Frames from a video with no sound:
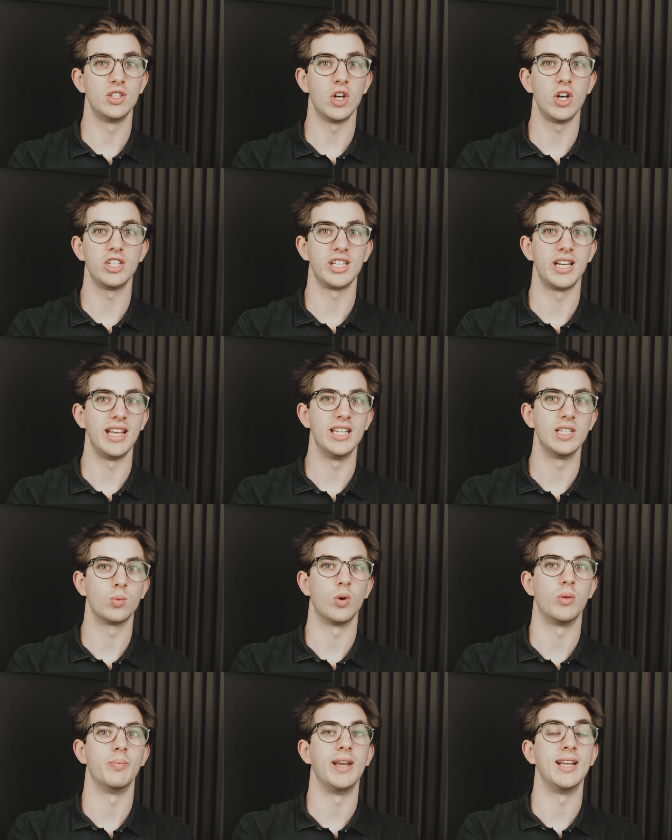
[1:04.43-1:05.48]
search is
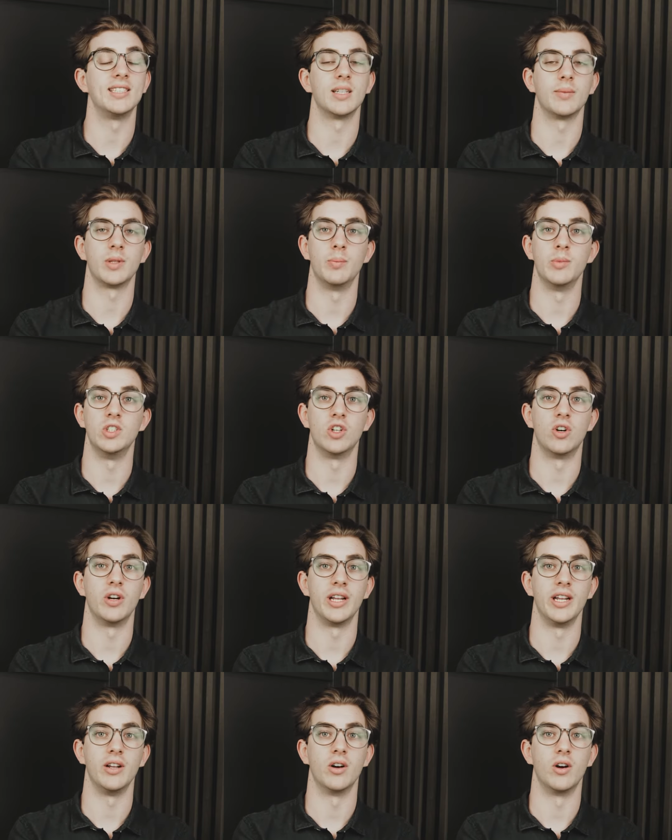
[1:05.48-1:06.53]
what makes up the
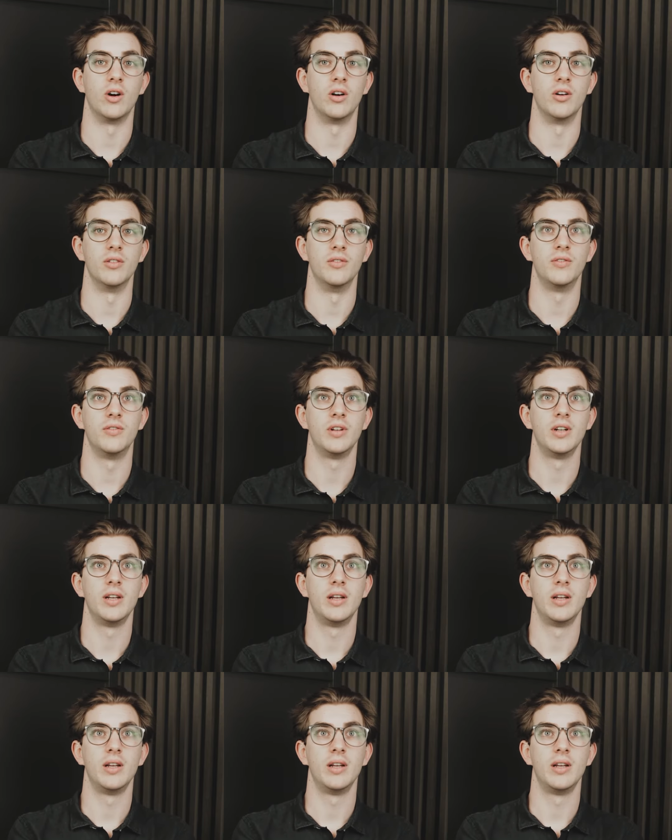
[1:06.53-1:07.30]
majority of